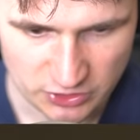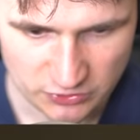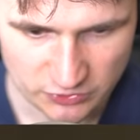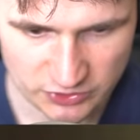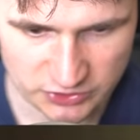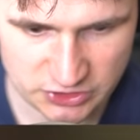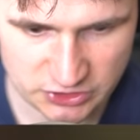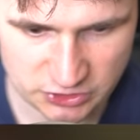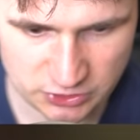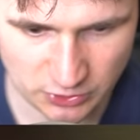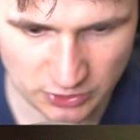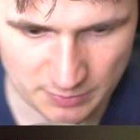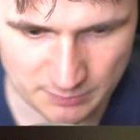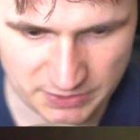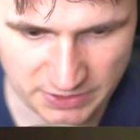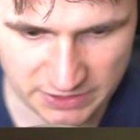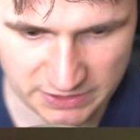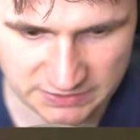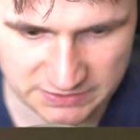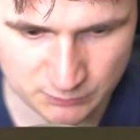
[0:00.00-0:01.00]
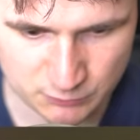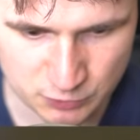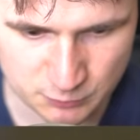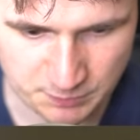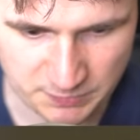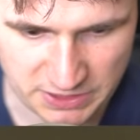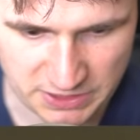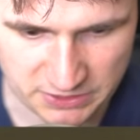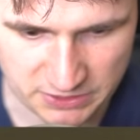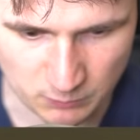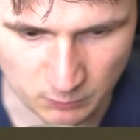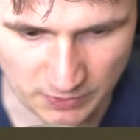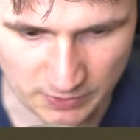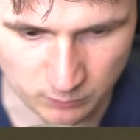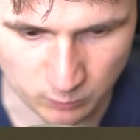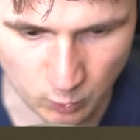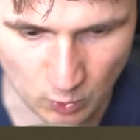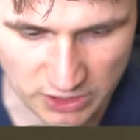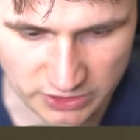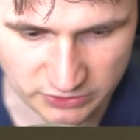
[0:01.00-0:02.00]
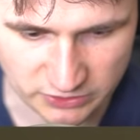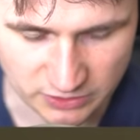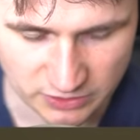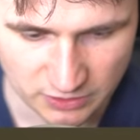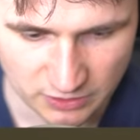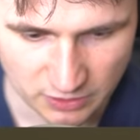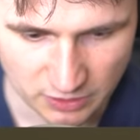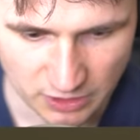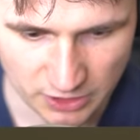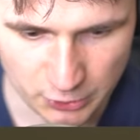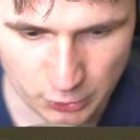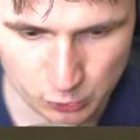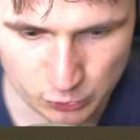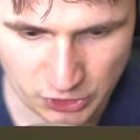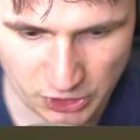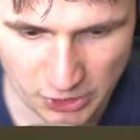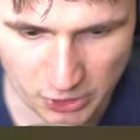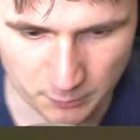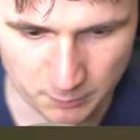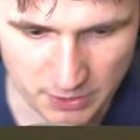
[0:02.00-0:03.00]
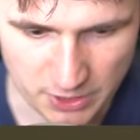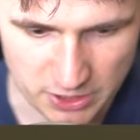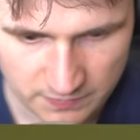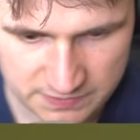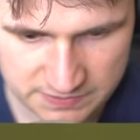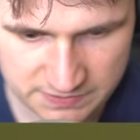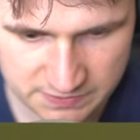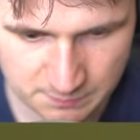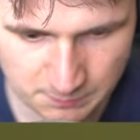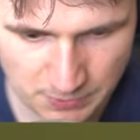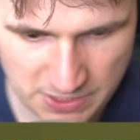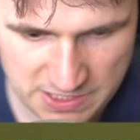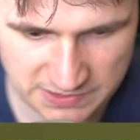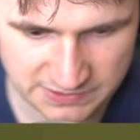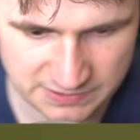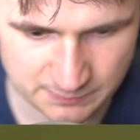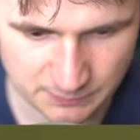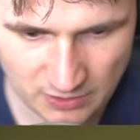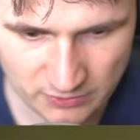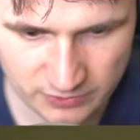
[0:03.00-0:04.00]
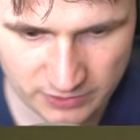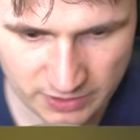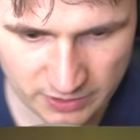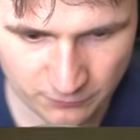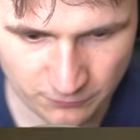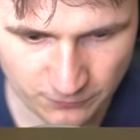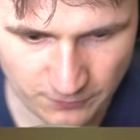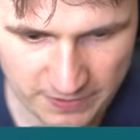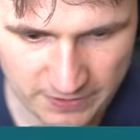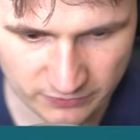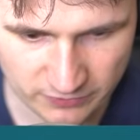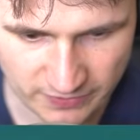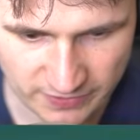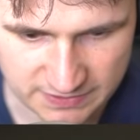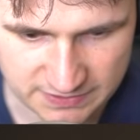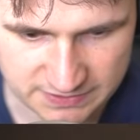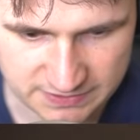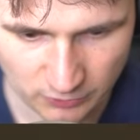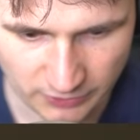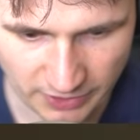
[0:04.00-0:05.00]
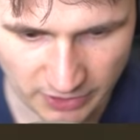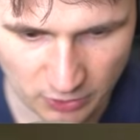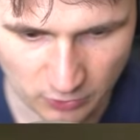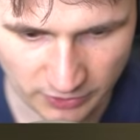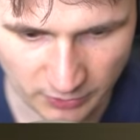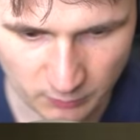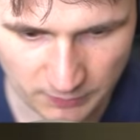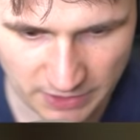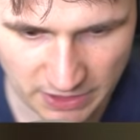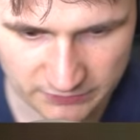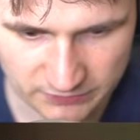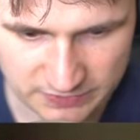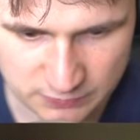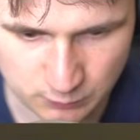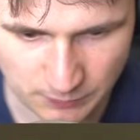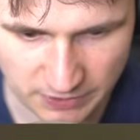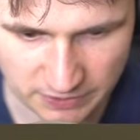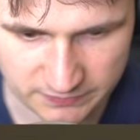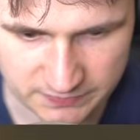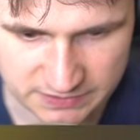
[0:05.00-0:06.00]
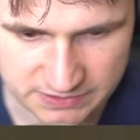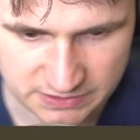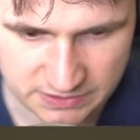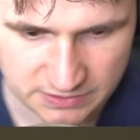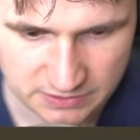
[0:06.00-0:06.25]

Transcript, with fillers: This is good. I'm getting some speed. Wait, what? Are you kidding me? This is impossible. How did I fail this? Okay, okay, we got this. We got this.